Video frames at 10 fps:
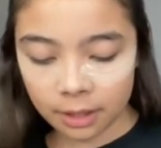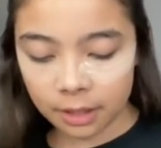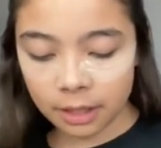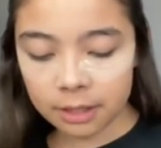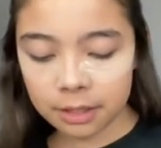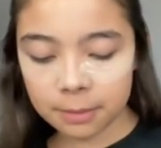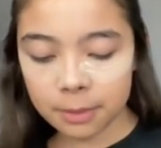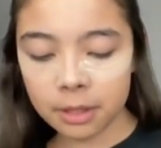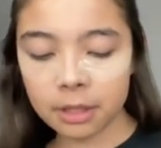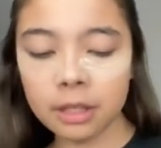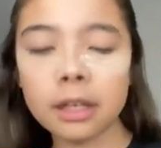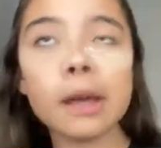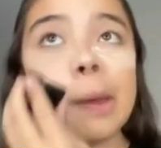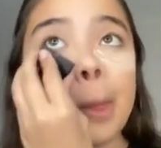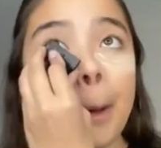I just put
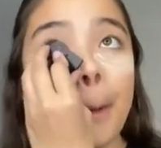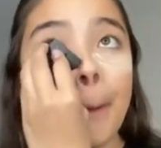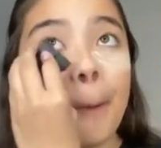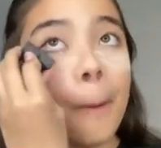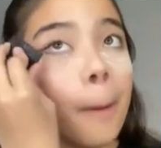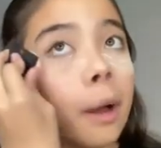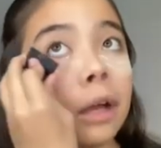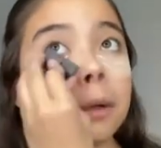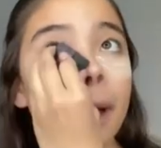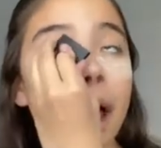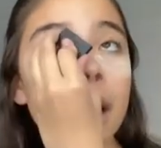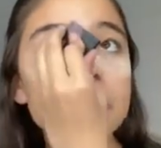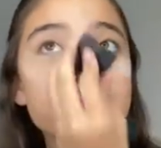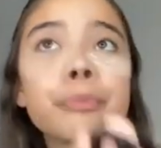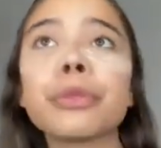the whole under my eyes,
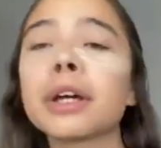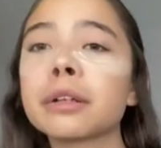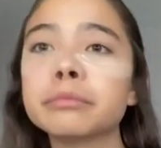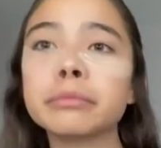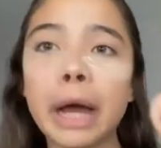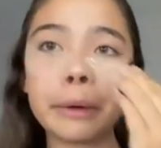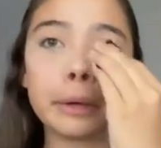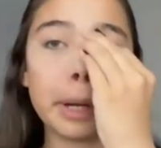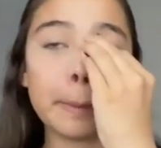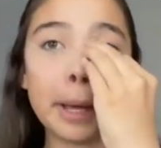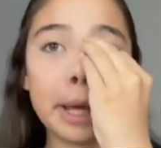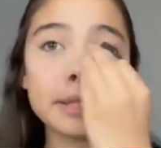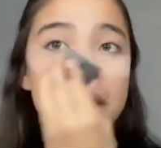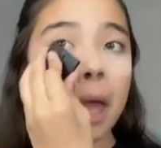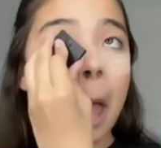the powder under my eyes.
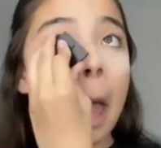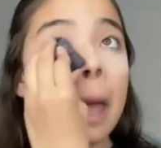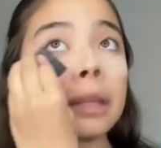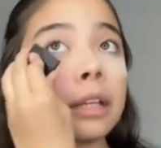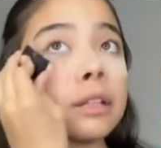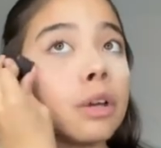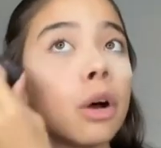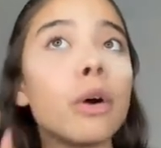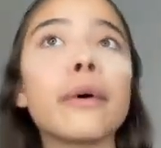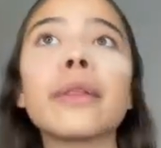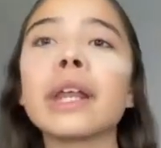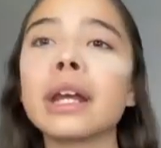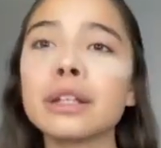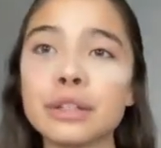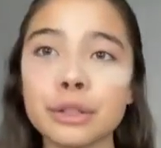That's all that I
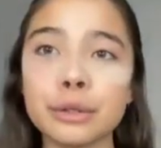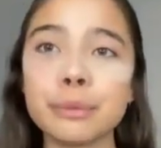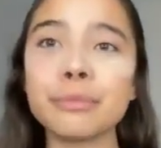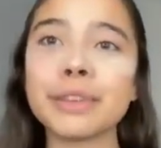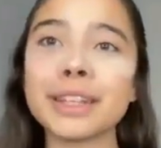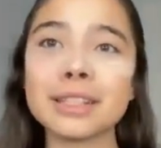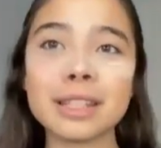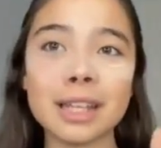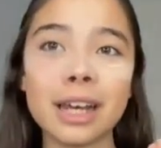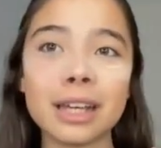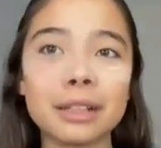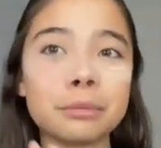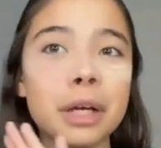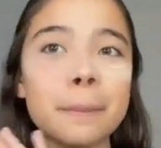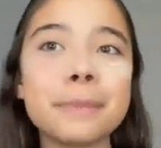do, and just let it
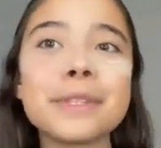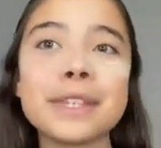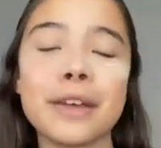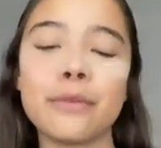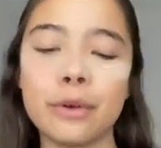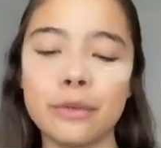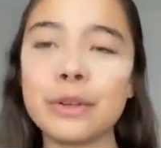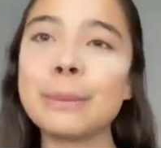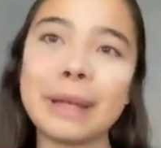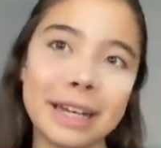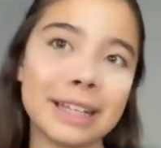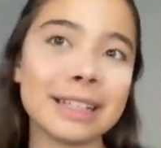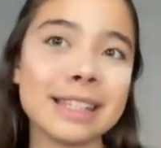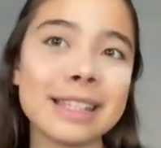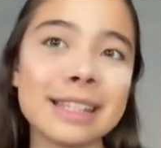sit for a few
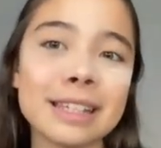minutes.